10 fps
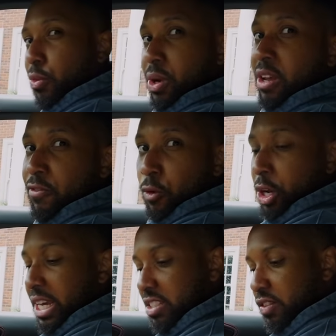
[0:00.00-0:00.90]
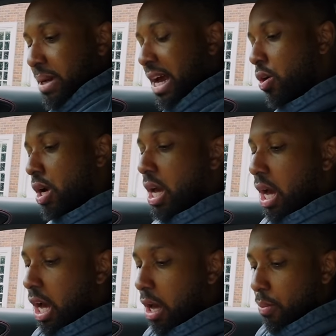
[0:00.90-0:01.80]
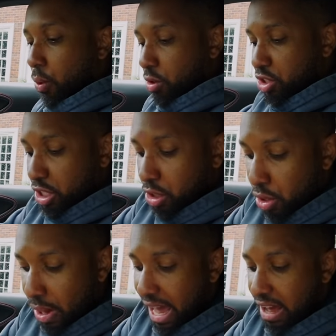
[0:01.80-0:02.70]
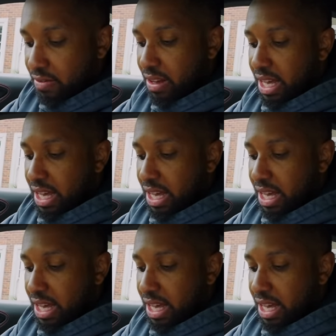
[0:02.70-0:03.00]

three, four years from now. Um, also, you have